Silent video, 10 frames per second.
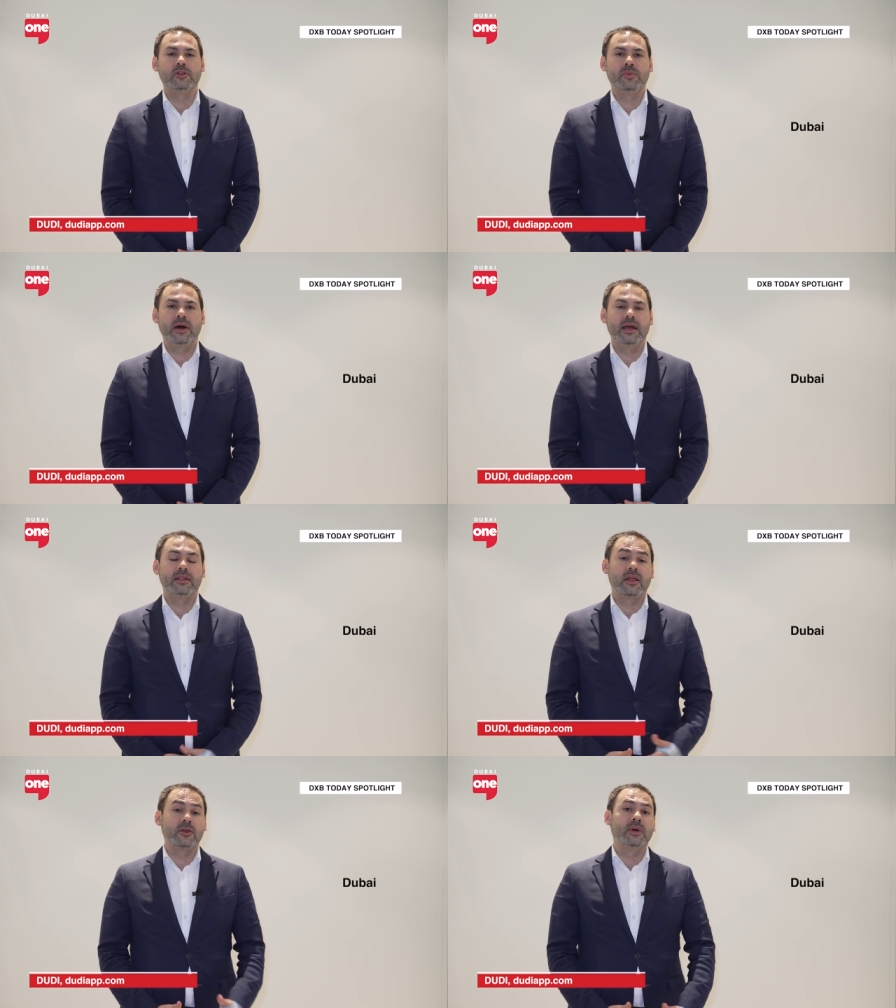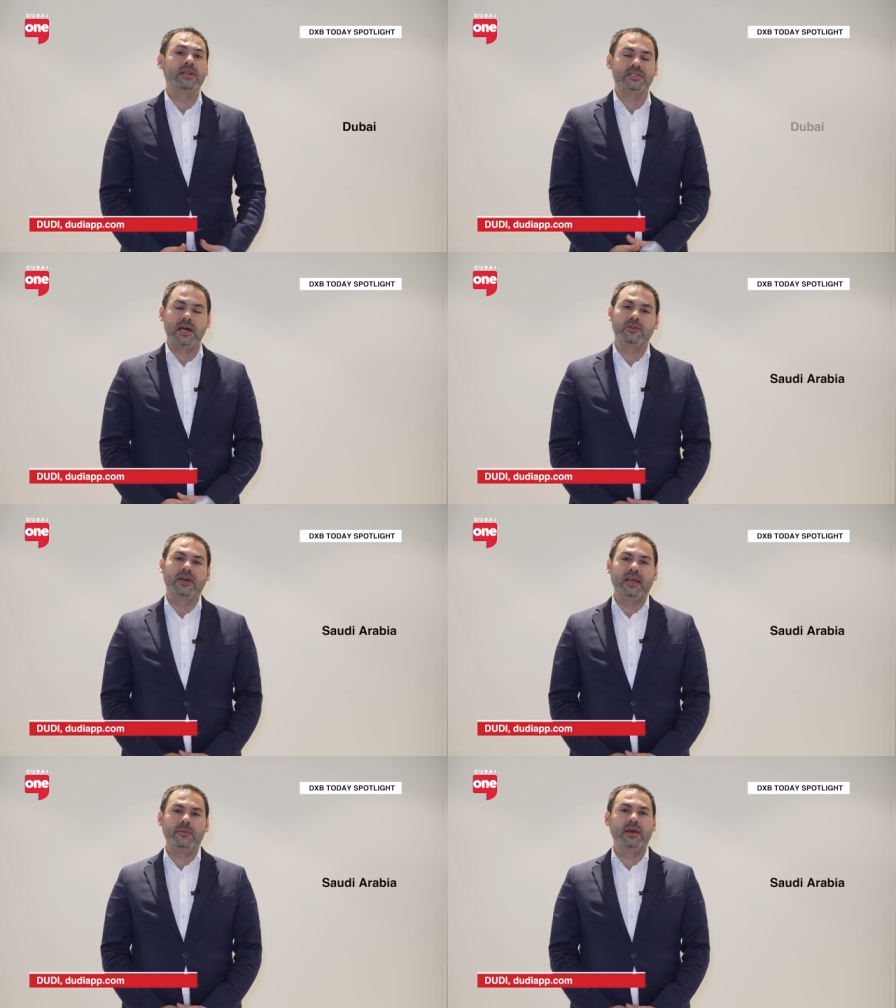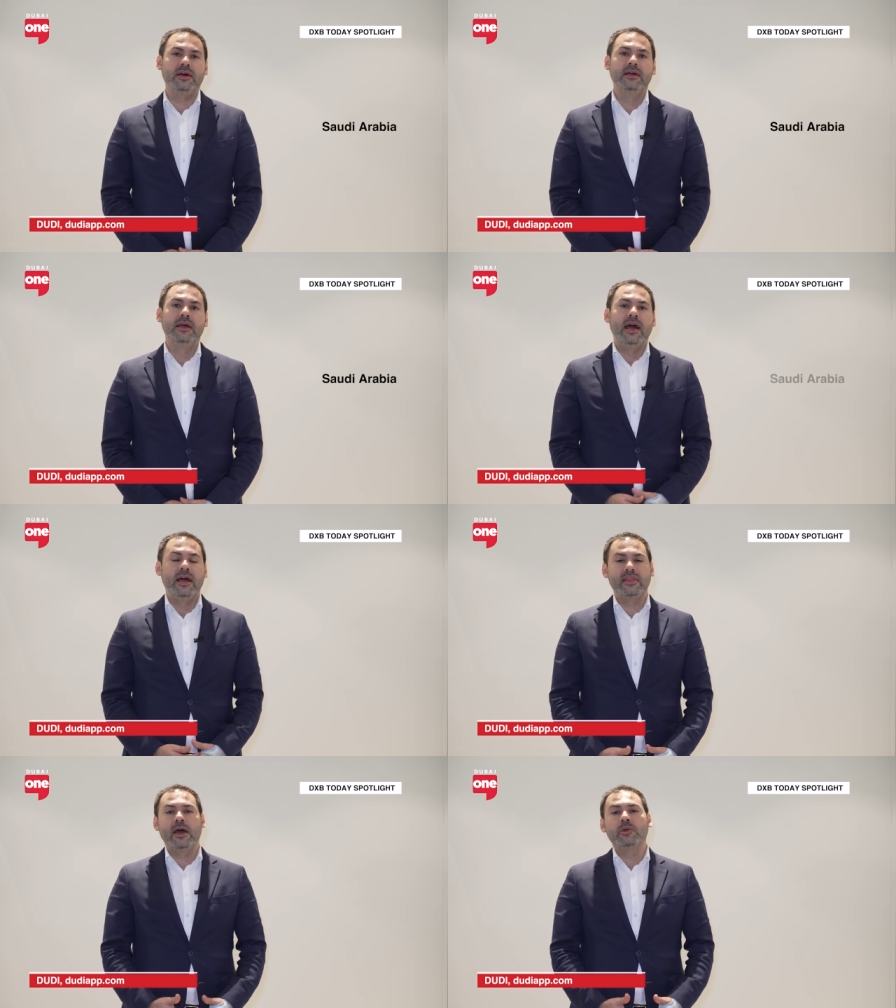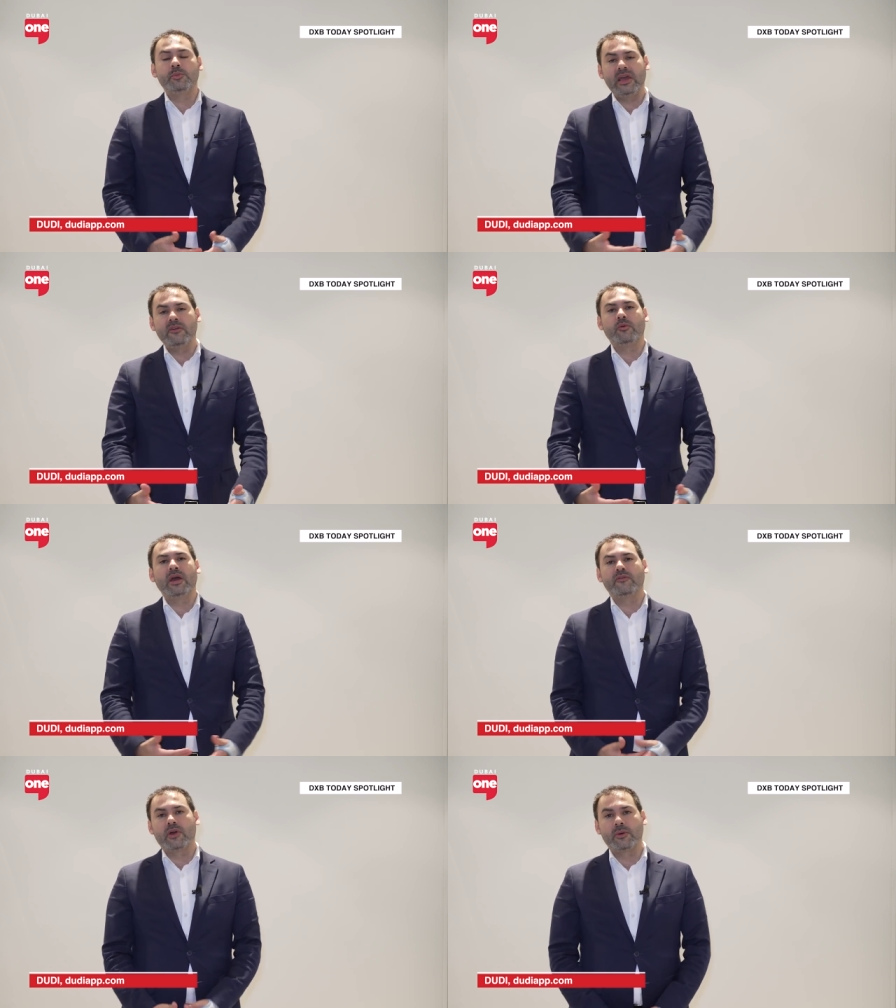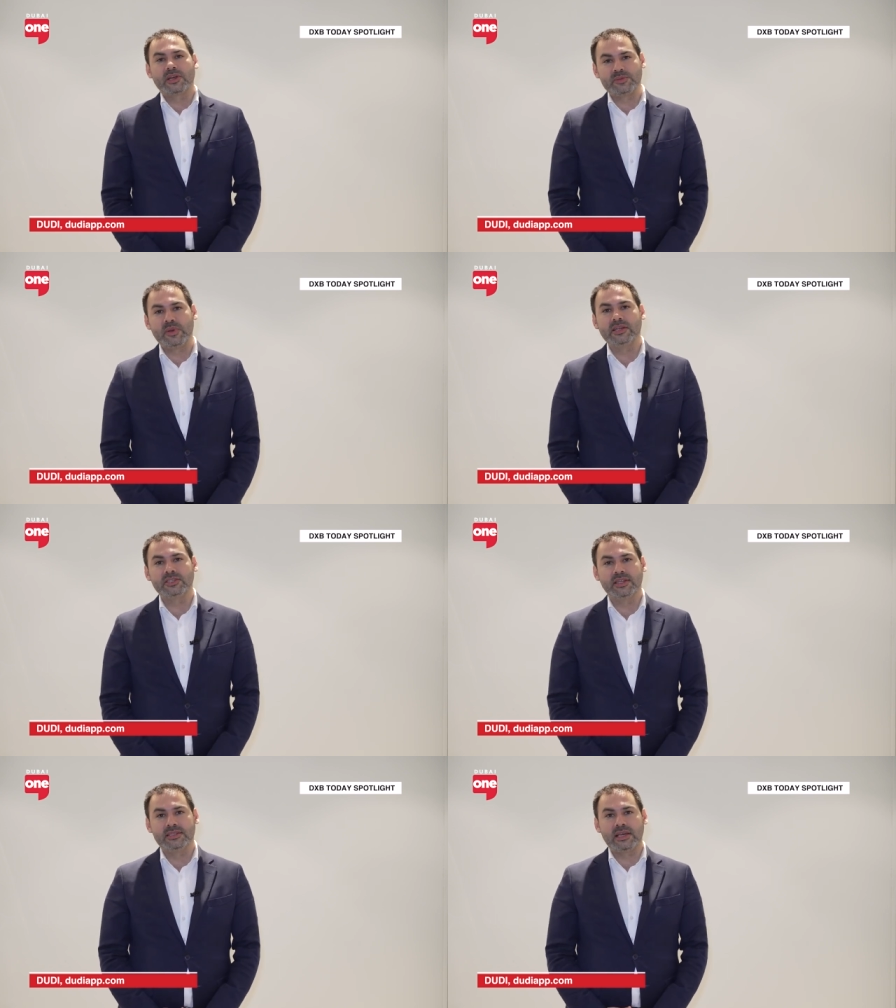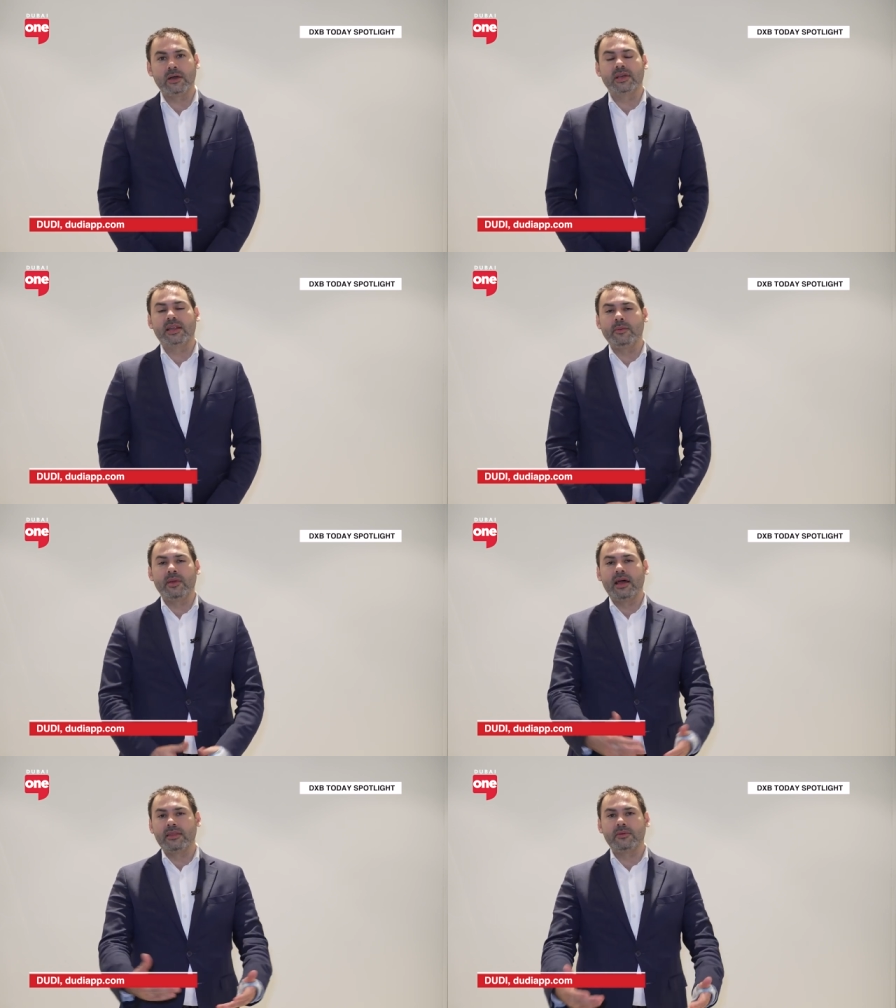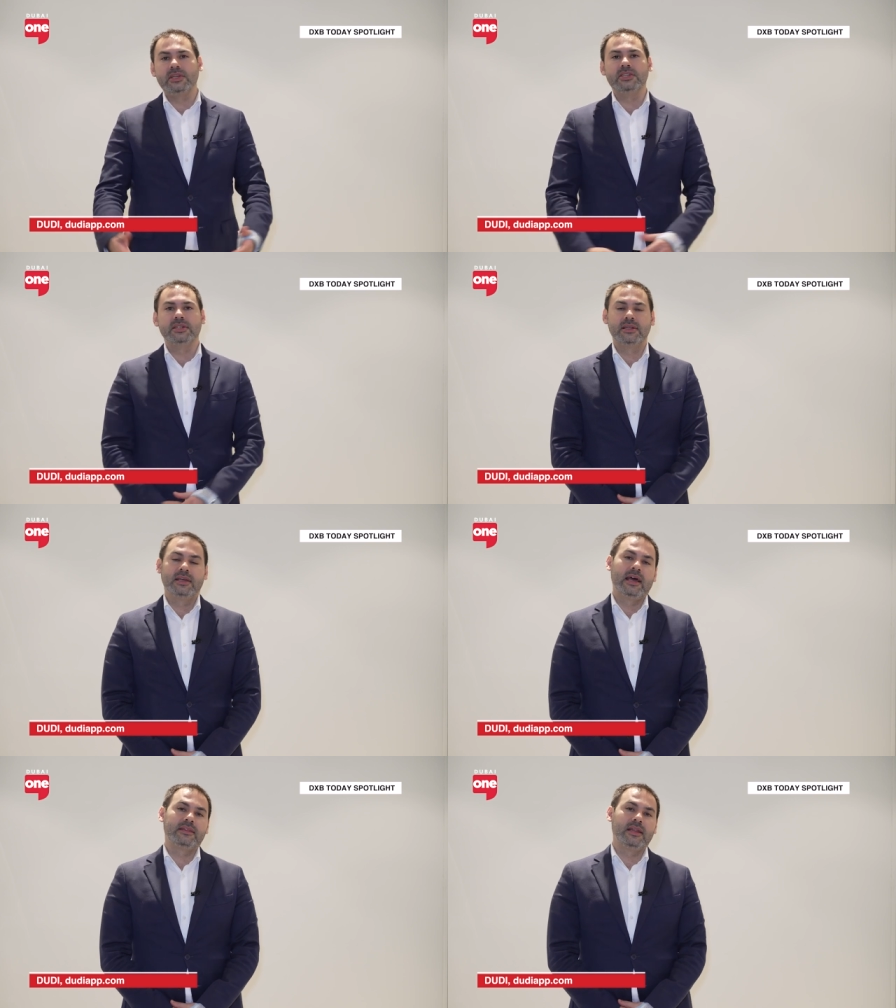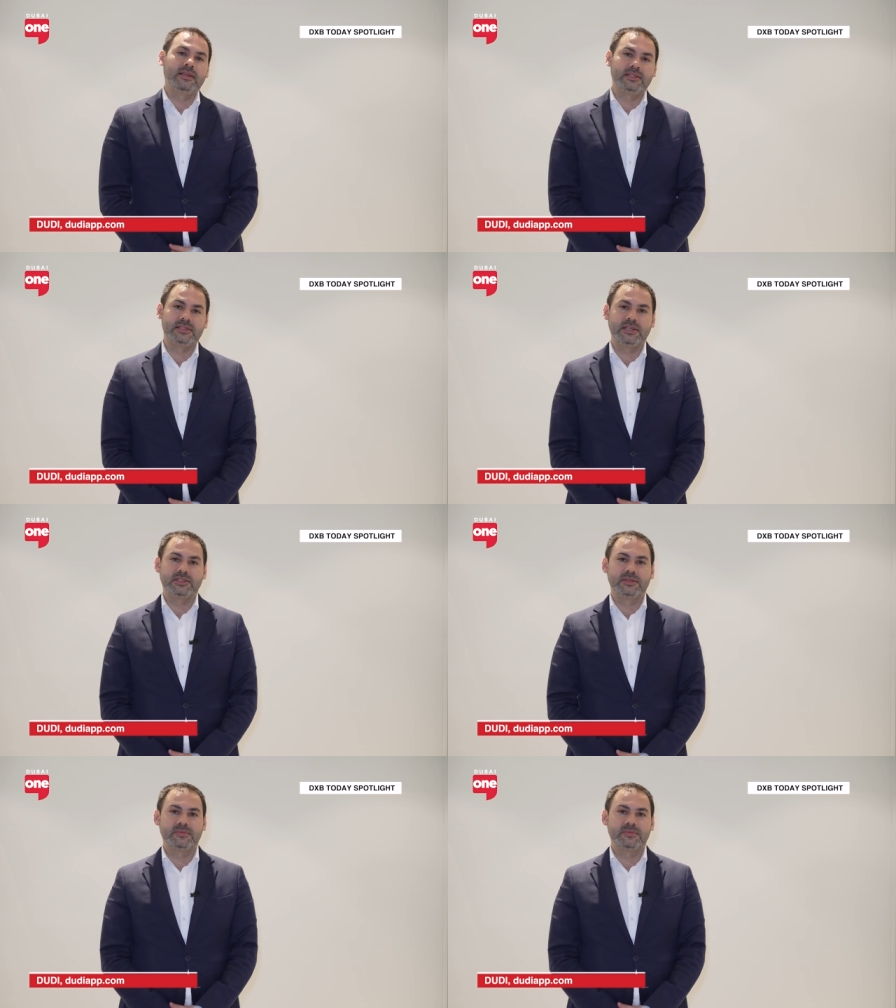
Dubai and the other one in Saudi Arabia, and that would pave way for our expansion in Saudi Arabia and the region at a later stage.